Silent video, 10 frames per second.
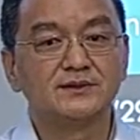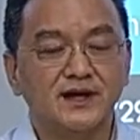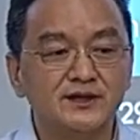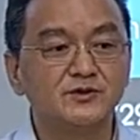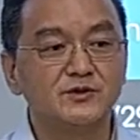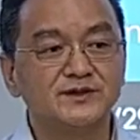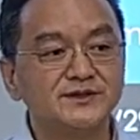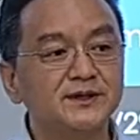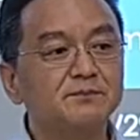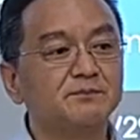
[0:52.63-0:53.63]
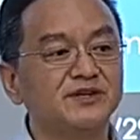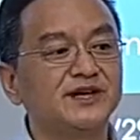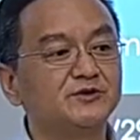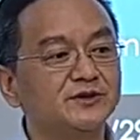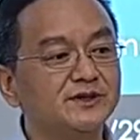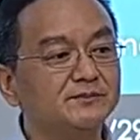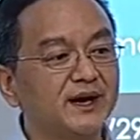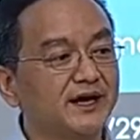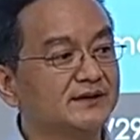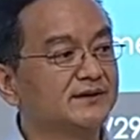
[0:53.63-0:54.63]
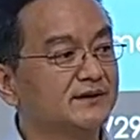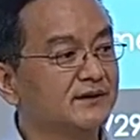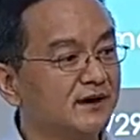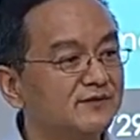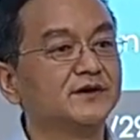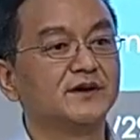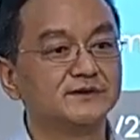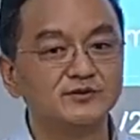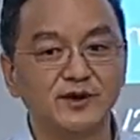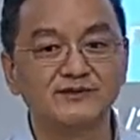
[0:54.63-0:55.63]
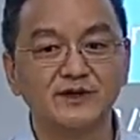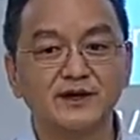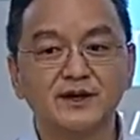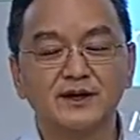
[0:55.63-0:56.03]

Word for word: telling you the in potential impact of autonomous driving,